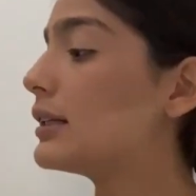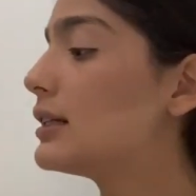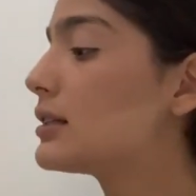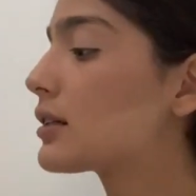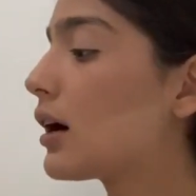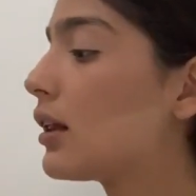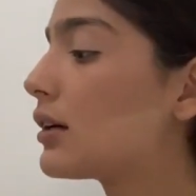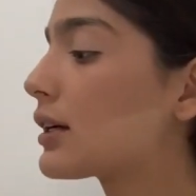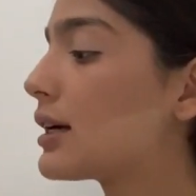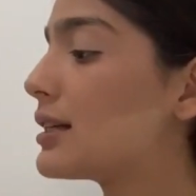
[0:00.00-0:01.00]
This
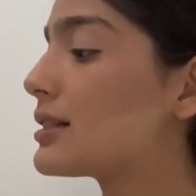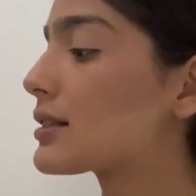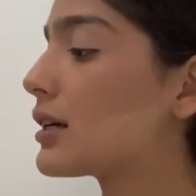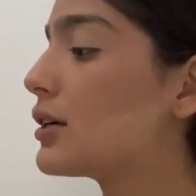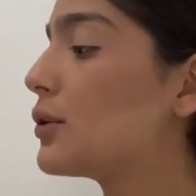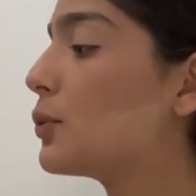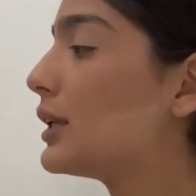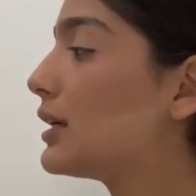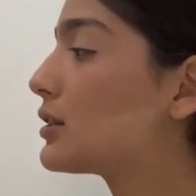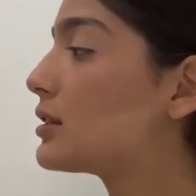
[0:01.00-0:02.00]
color, because we
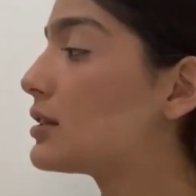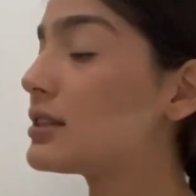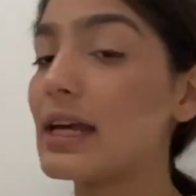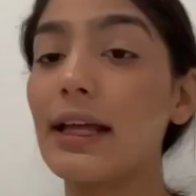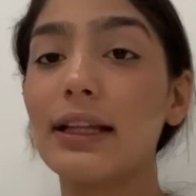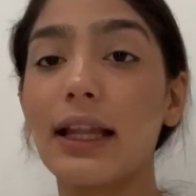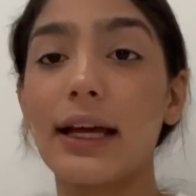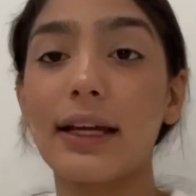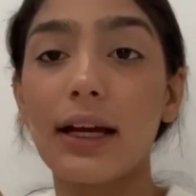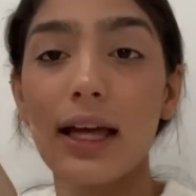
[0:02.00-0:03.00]
need to set like